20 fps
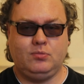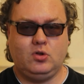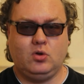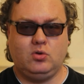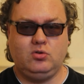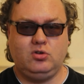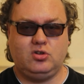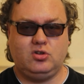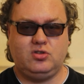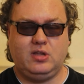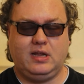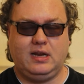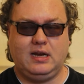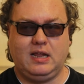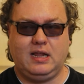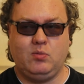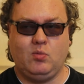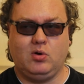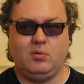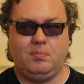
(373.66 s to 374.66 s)
Don't just think
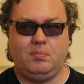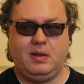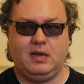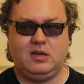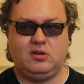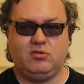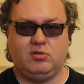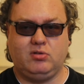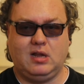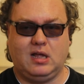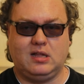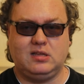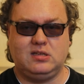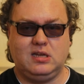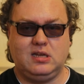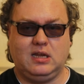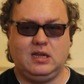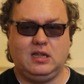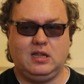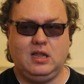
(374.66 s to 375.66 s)
like one picture and that's
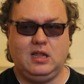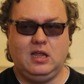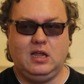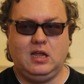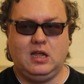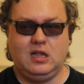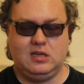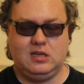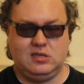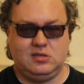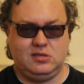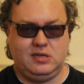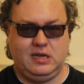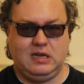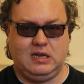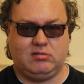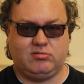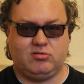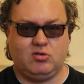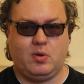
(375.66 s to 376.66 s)
it, and it
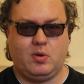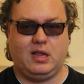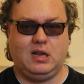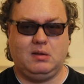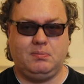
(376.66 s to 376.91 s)
stays for a while.